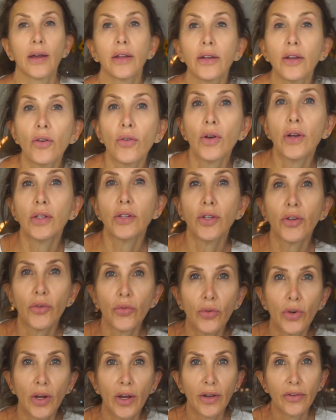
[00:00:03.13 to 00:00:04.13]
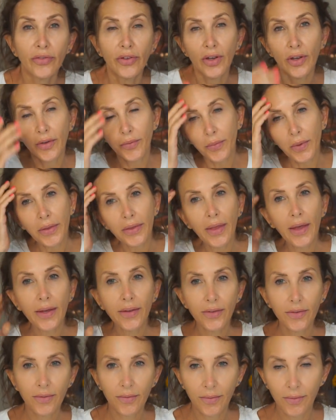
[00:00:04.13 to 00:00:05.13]
I know I look rough, but
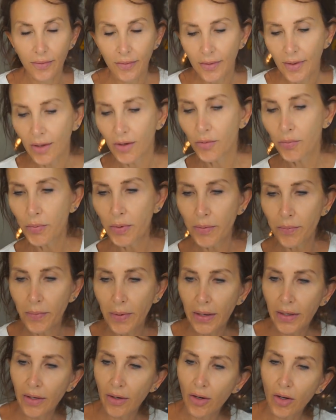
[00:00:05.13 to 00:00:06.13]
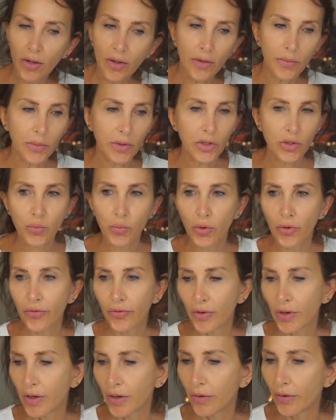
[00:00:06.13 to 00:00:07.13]
that, that'll make it all that much more
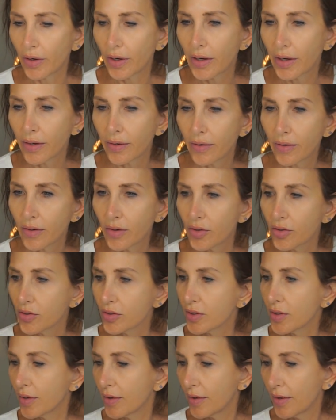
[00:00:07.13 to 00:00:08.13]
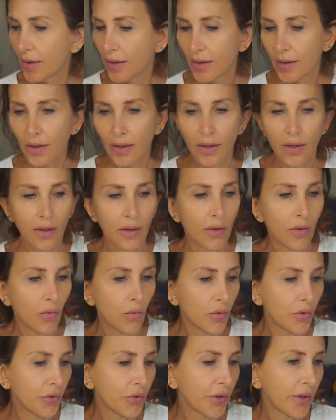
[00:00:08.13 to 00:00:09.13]
fun, right? Because
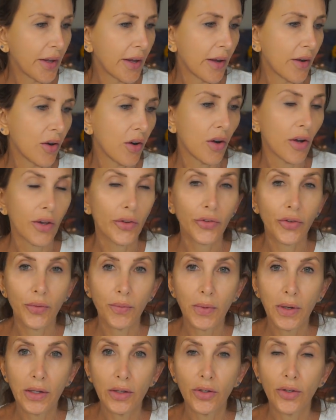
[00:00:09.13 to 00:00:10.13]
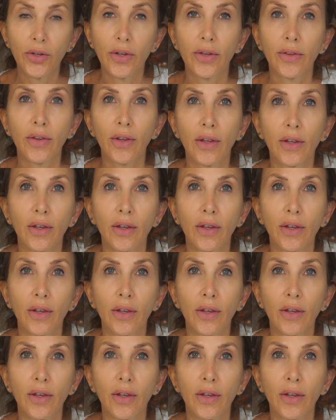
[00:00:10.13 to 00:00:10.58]
we'll see how awesome I look at the